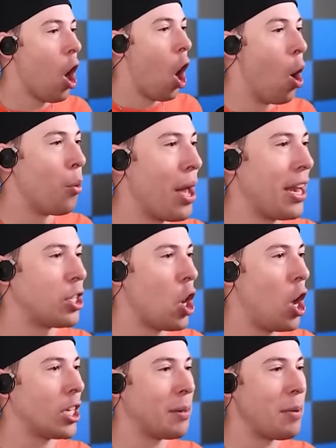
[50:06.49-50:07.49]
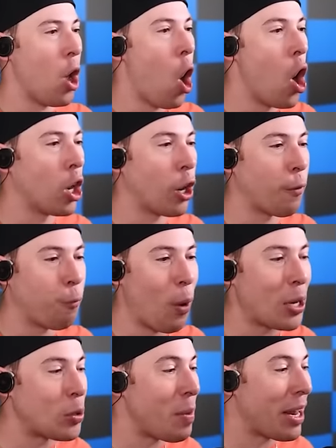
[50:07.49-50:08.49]
Oh, that is awesome. And all our
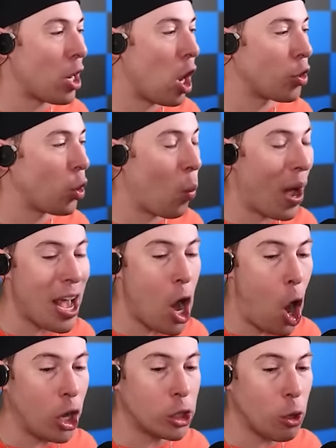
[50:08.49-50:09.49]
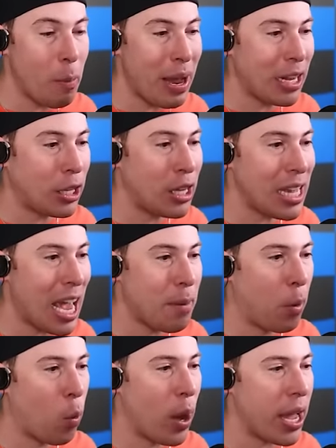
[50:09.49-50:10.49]
friends we made along the way also made it to the
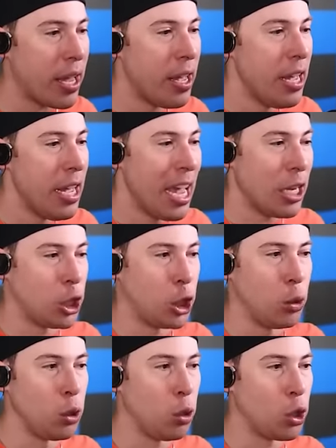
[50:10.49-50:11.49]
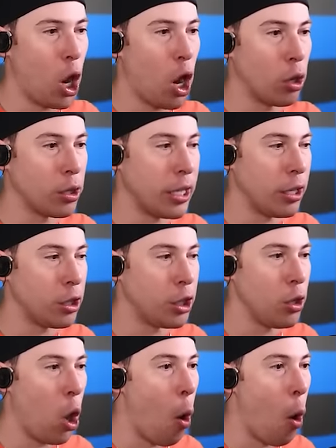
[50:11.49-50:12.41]
end, but wait, is Choo Choo Charles here too?